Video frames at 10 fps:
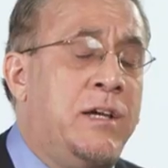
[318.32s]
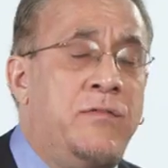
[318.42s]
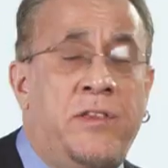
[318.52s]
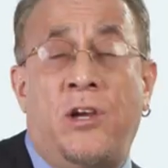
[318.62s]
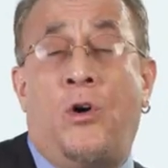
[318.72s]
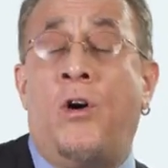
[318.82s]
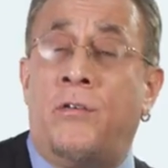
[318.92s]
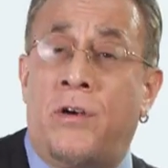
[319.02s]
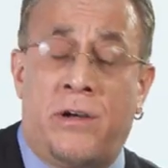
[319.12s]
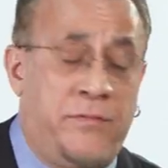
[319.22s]
give the
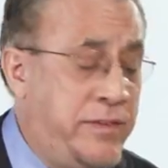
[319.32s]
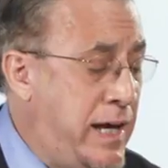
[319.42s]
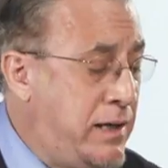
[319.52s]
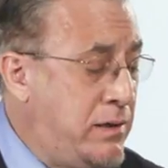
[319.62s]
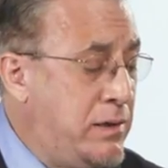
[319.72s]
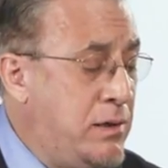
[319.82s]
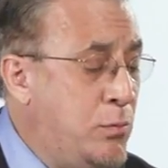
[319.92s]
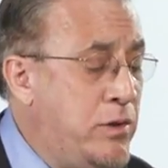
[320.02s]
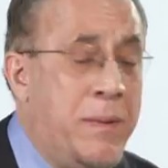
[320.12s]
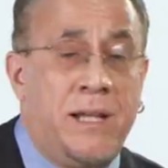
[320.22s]
aura of that
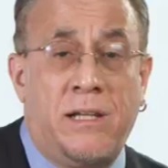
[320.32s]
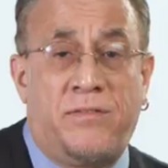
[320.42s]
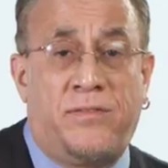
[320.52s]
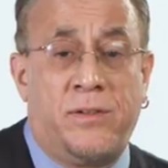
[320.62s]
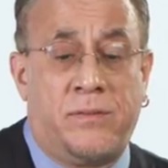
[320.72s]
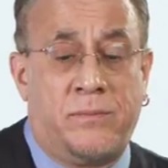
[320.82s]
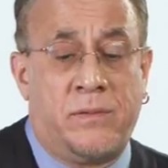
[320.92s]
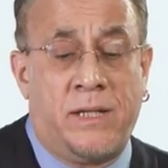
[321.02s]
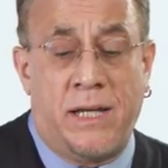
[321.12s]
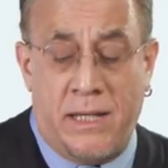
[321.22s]
with my left foot.
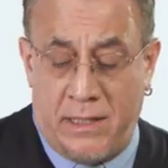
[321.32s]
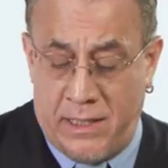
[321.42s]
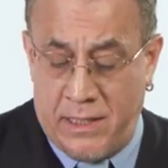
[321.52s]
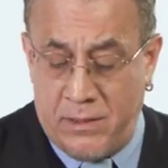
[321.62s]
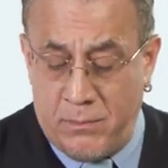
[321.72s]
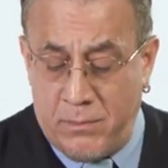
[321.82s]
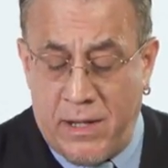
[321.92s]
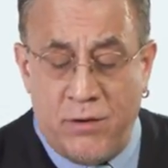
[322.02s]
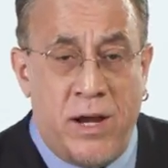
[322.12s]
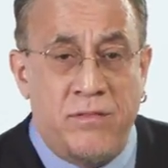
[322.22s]
And
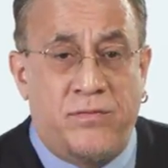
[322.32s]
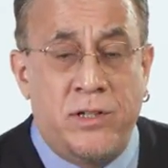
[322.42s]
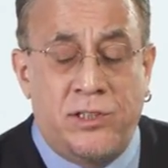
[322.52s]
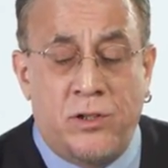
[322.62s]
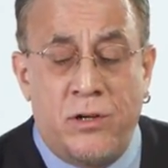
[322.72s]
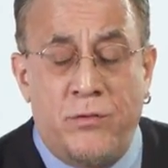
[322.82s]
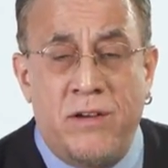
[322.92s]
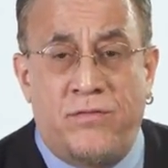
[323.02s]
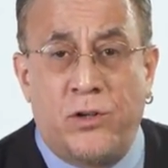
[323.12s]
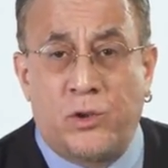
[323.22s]
my right foot is going to
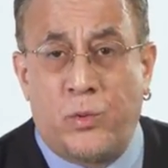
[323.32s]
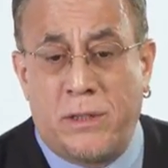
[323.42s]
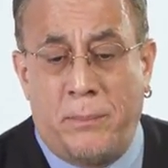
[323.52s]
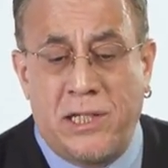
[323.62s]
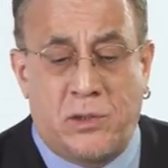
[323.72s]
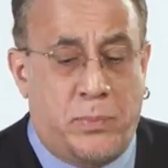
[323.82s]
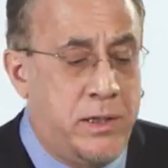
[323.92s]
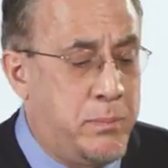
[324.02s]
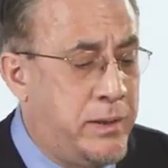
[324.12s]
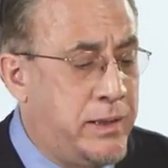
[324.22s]
reinforce what the bass
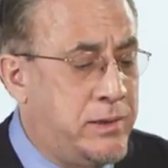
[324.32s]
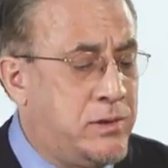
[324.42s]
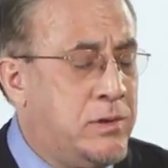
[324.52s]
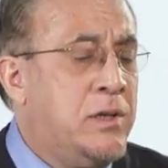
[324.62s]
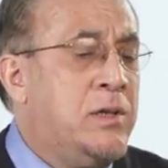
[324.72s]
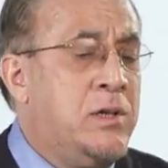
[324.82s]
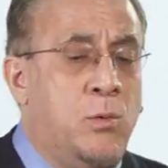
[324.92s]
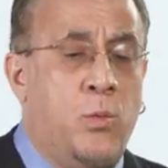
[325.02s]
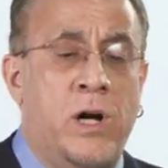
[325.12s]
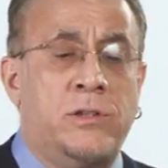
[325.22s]
player plays.
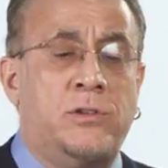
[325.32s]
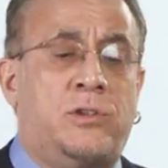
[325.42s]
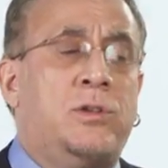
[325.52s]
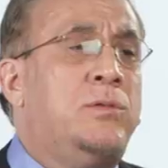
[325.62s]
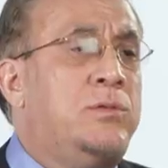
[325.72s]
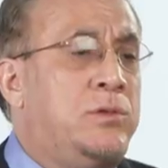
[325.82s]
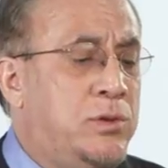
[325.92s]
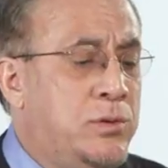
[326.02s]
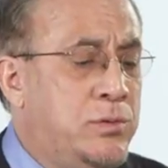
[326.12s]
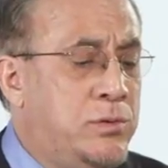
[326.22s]
1, 2,
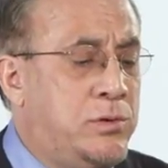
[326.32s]
2,